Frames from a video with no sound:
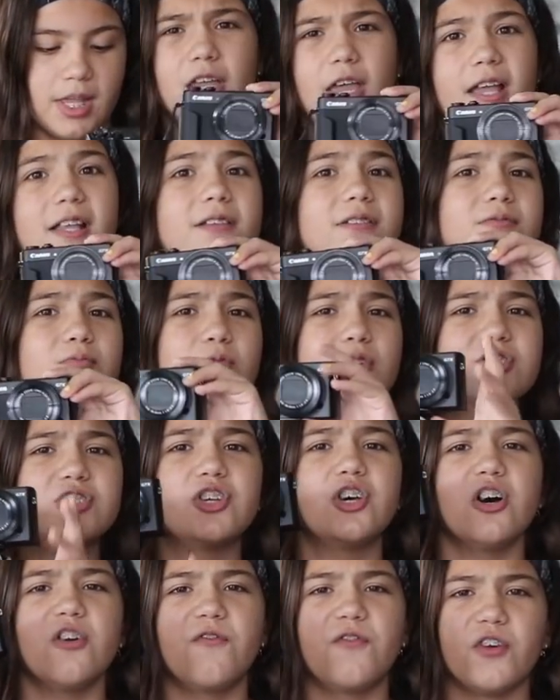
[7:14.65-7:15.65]
It was
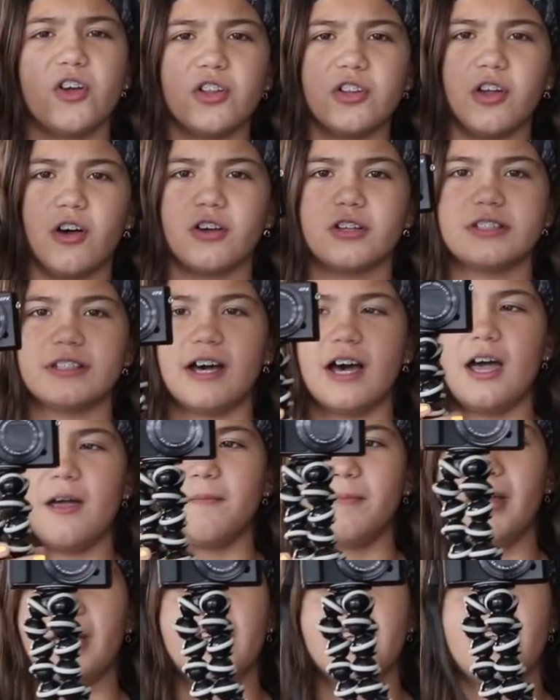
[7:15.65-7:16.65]
good for a long
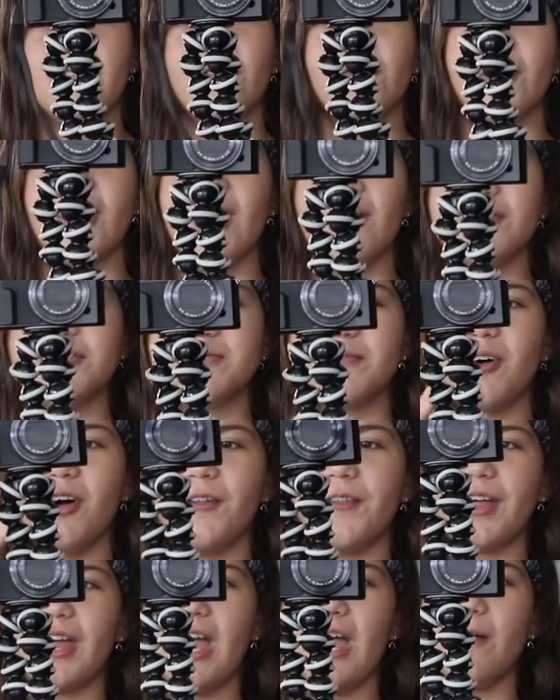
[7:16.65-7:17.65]
time. Like, look how
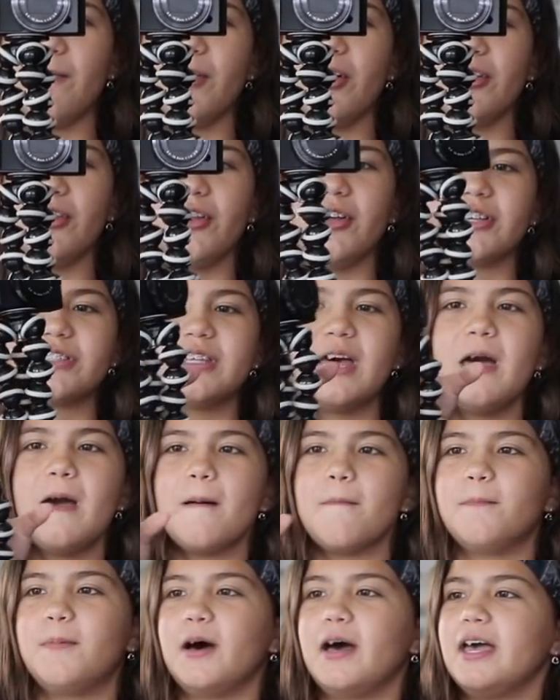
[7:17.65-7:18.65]
small the camera looks
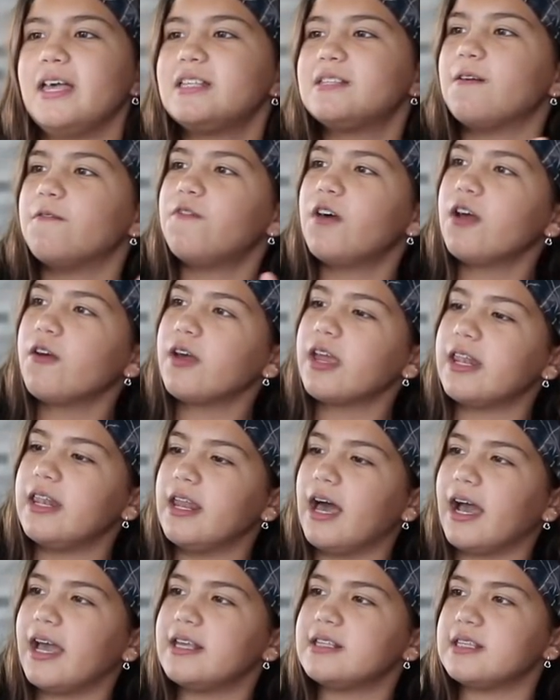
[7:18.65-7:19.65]
but it's very
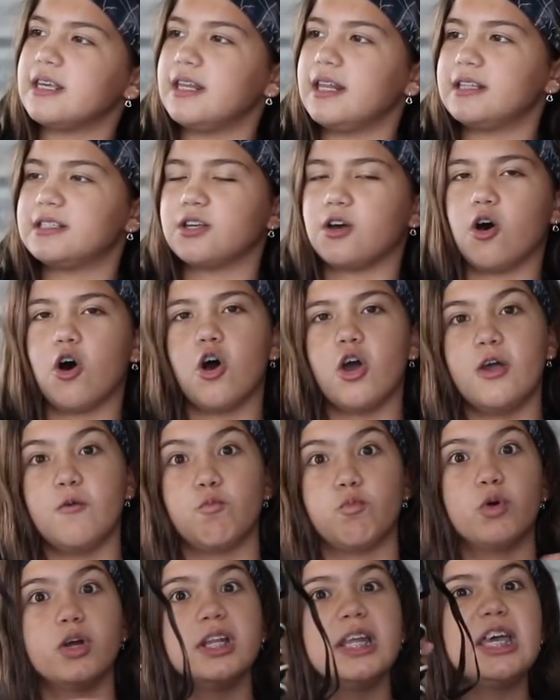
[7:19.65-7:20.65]
nice and it's
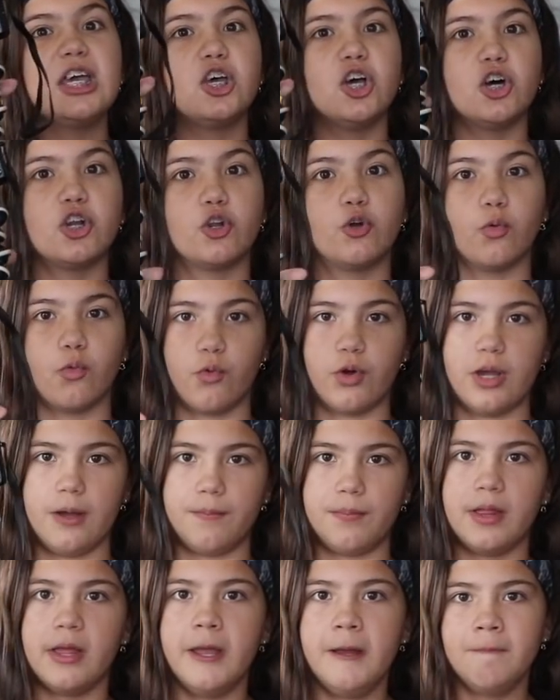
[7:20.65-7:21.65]
really good
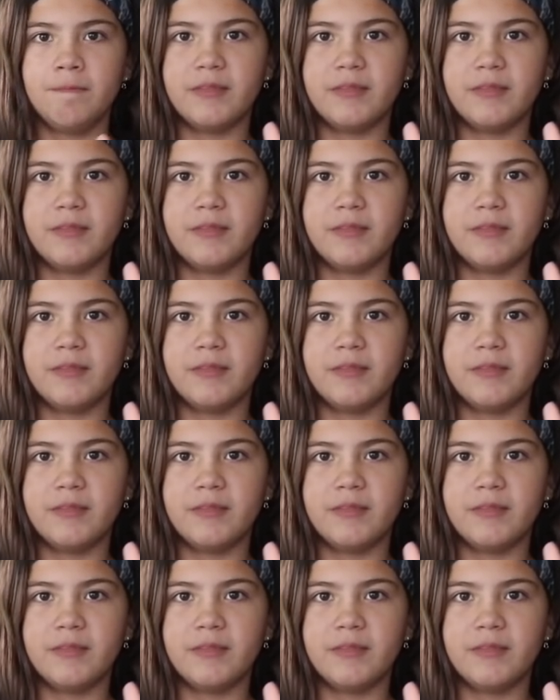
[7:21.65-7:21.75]
grip.